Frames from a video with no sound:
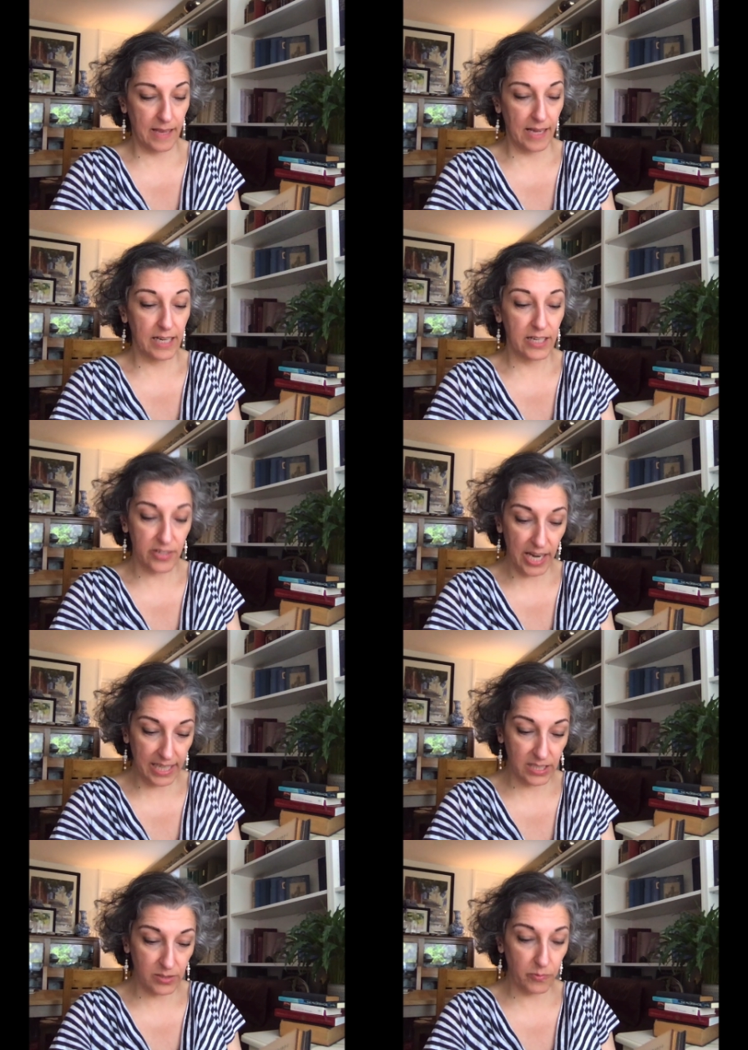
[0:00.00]

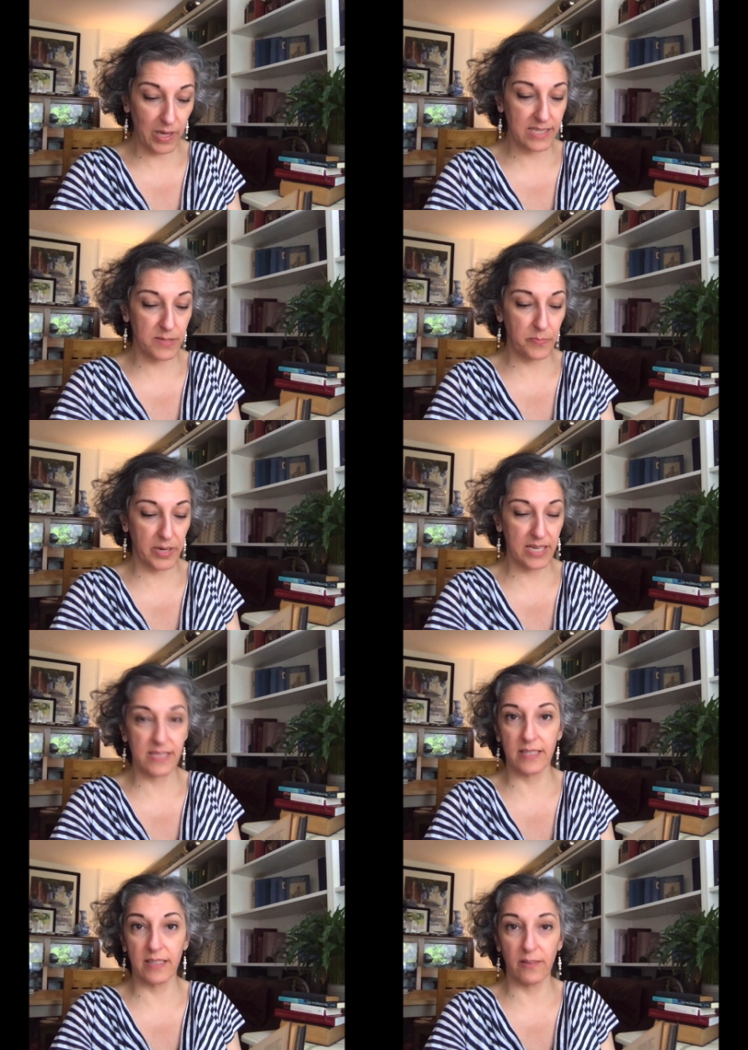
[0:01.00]
correct one's personal